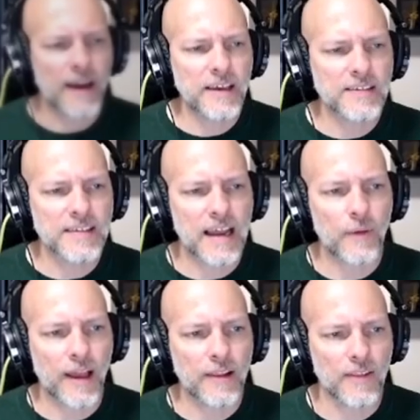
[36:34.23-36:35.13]
is now
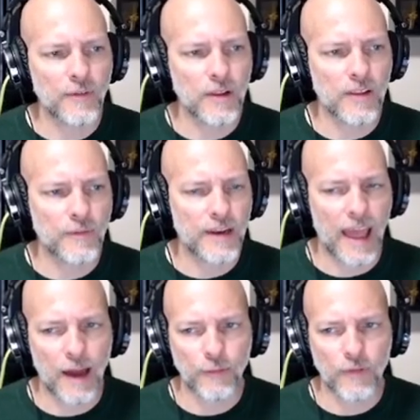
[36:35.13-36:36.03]
a level 11
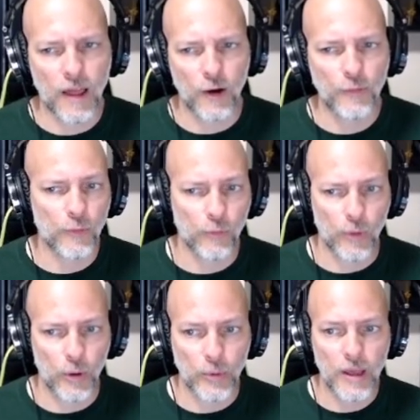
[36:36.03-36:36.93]
half elf
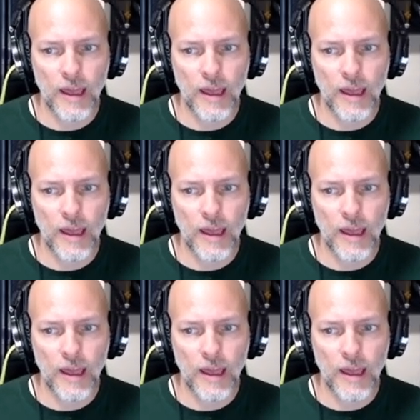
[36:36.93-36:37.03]
rogue.